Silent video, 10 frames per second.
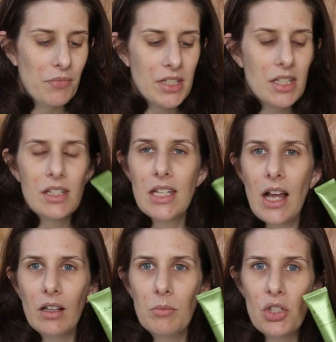This is the
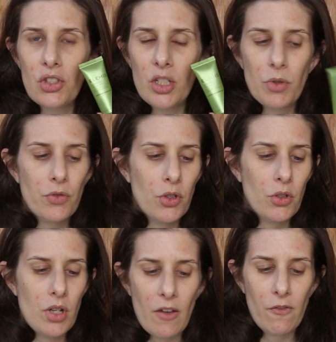Elemis
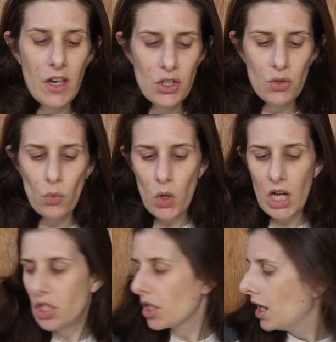Superfood Face
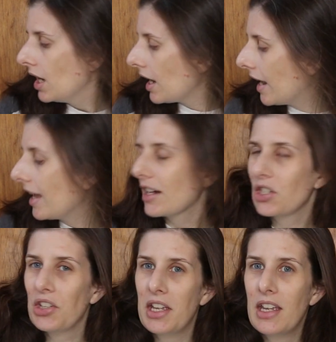Wash. I
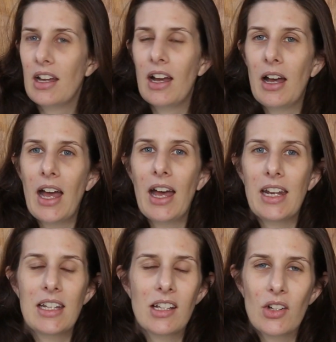actually
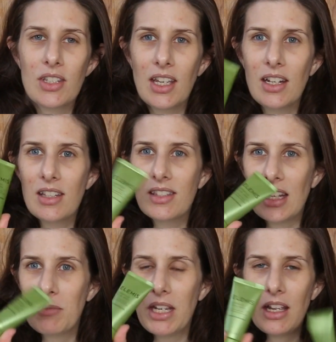had a Secret Santa
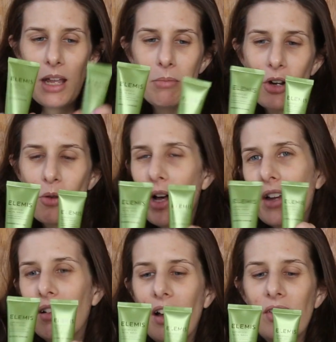send me a bigger
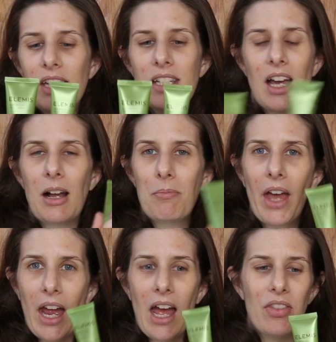bottle of it.
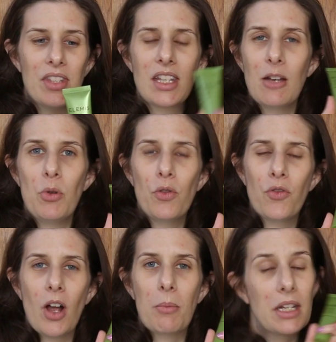I had the sample
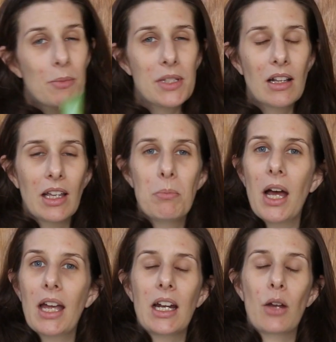from an Ipsy Glam
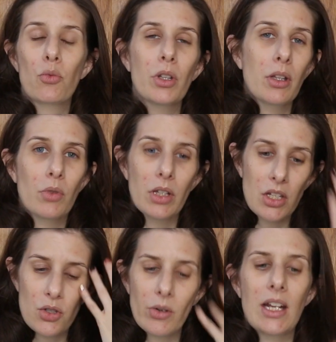bag and I really,
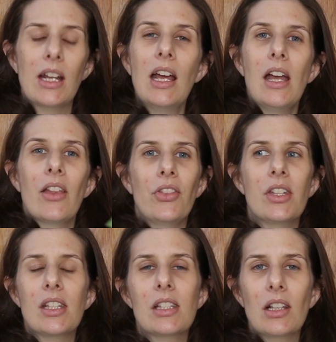really enjoyed it.
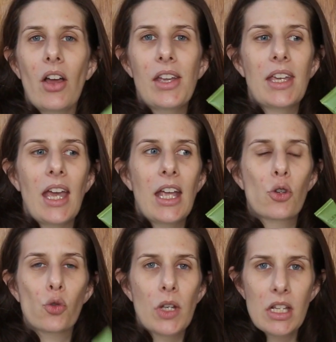This is like
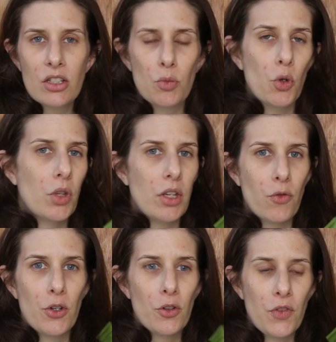a green smoothie
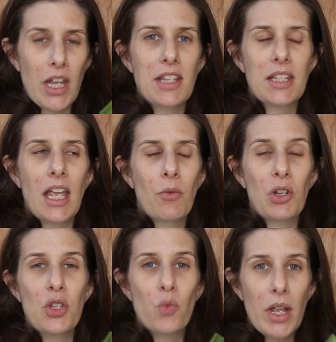for your face, and
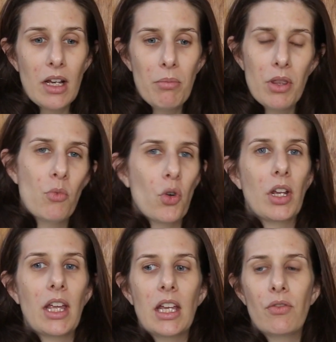when you wake up in the
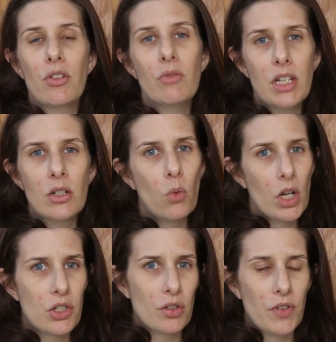morning, if you need to
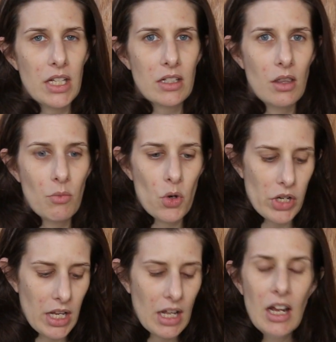wash your face in the
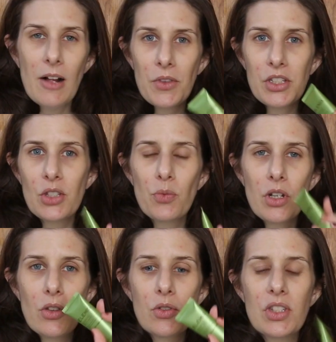morning, this is
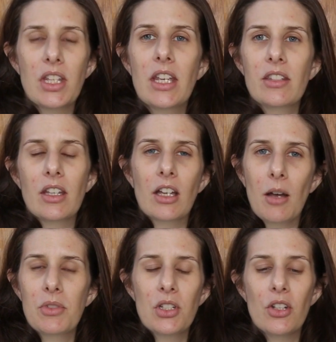one of those things that
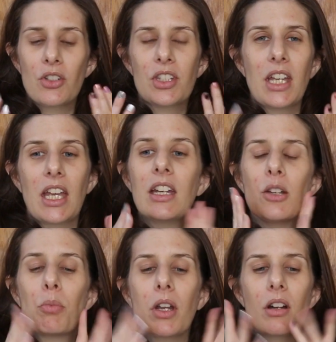comes to your skin,
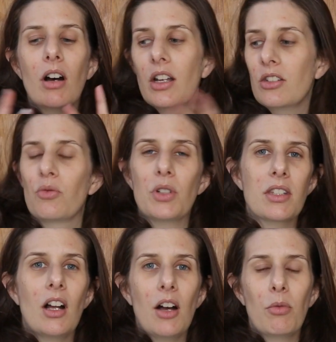you put it on, you
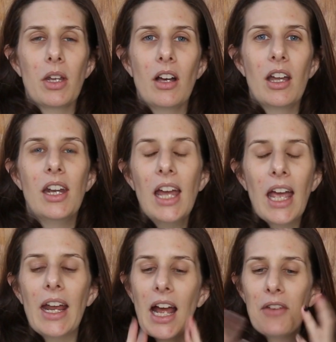rinse it off, whatnot,
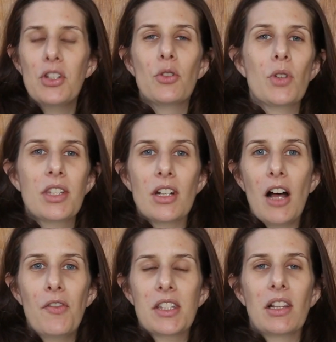and after you rinse it
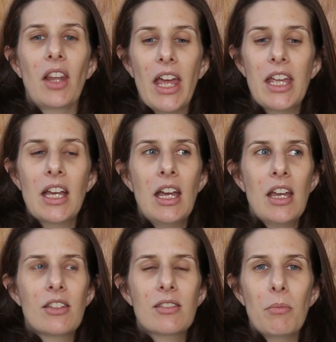off, it's like
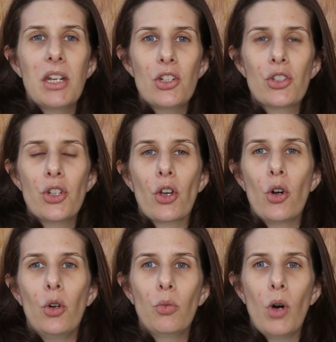somebody just took
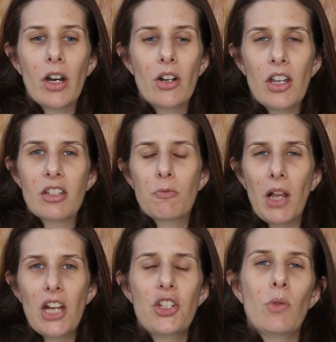cold water and
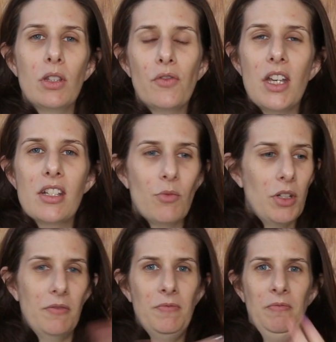splashed you in the face and
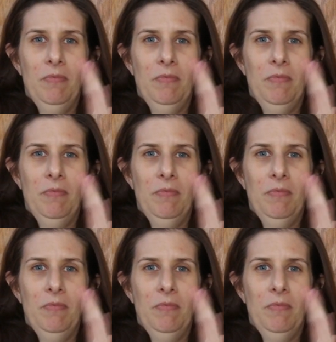went.